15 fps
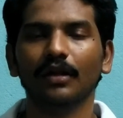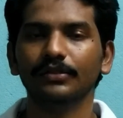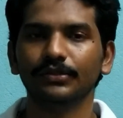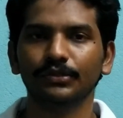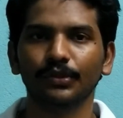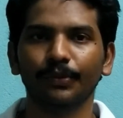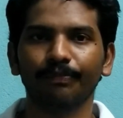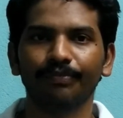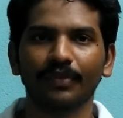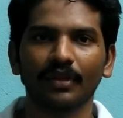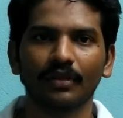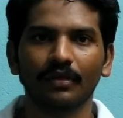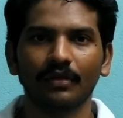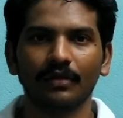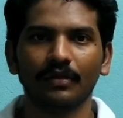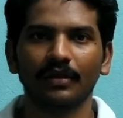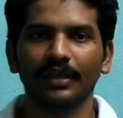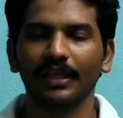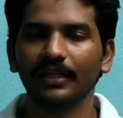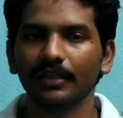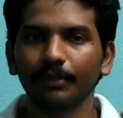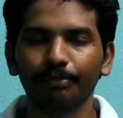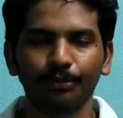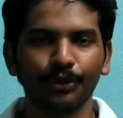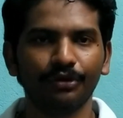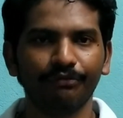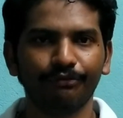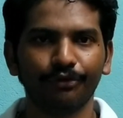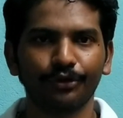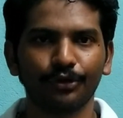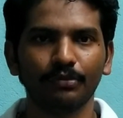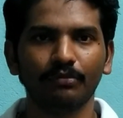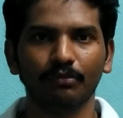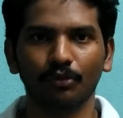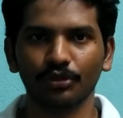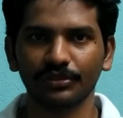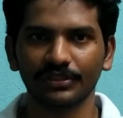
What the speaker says: Also, in the purifier room,